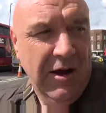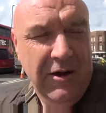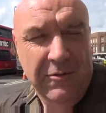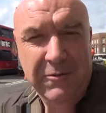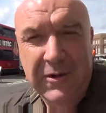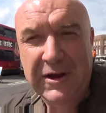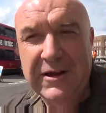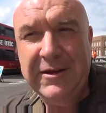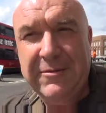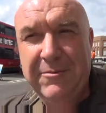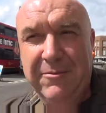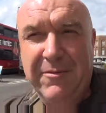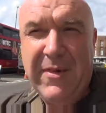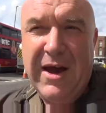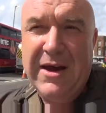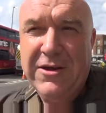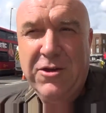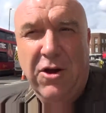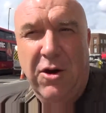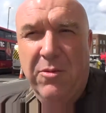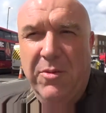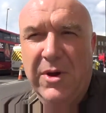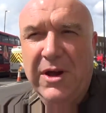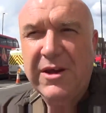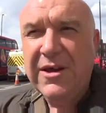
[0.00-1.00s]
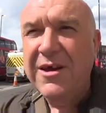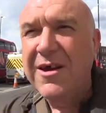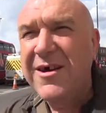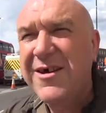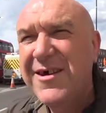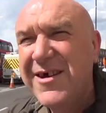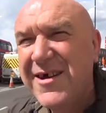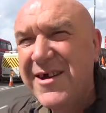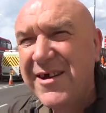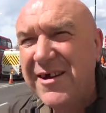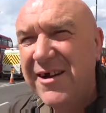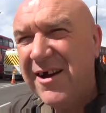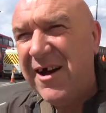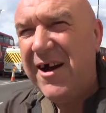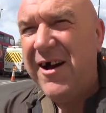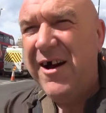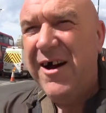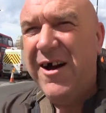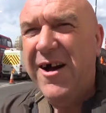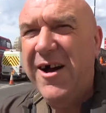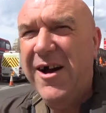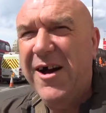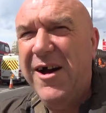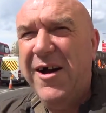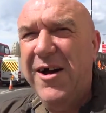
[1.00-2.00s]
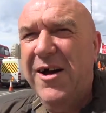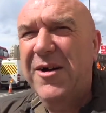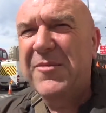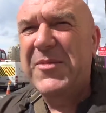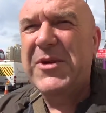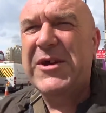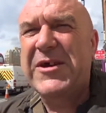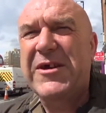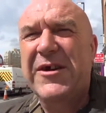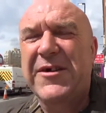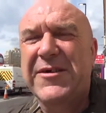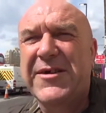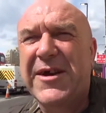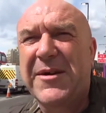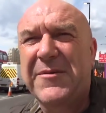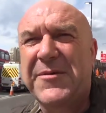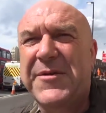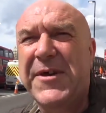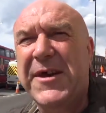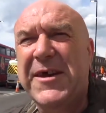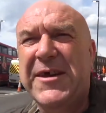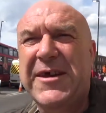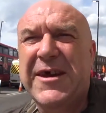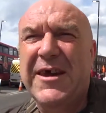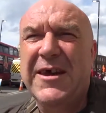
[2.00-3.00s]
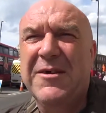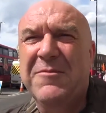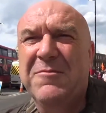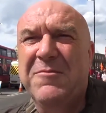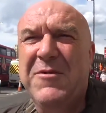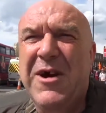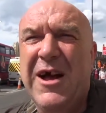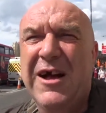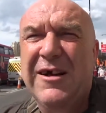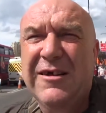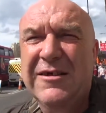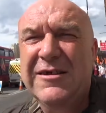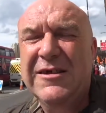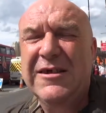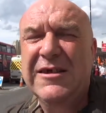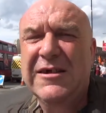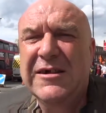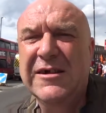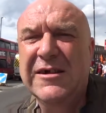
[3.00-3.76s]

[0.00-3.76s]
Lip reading: when it might not be, because I'm thinking, well,